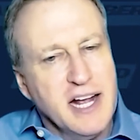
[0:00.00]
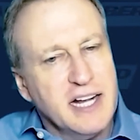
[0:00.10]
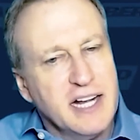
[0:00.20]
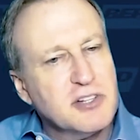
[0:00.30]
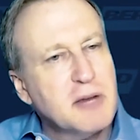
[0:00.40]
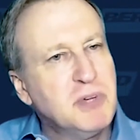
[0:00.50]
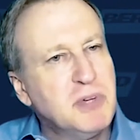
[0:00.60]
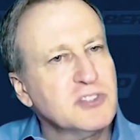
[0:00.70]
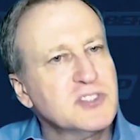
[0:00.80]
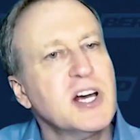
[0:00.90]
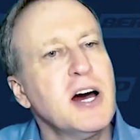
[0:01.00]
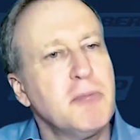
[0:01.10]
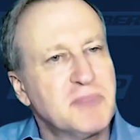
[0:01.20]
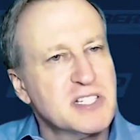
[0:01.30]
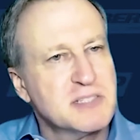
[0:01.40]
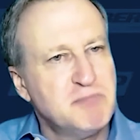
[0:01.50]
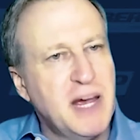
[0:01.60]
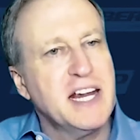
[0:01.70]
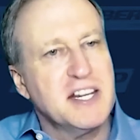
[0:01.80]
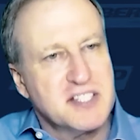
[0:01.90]
And so they built up this
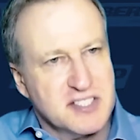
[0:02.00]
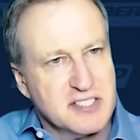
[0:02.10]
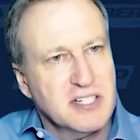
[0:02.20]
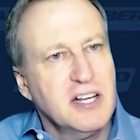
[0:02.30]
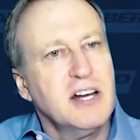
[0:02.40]
base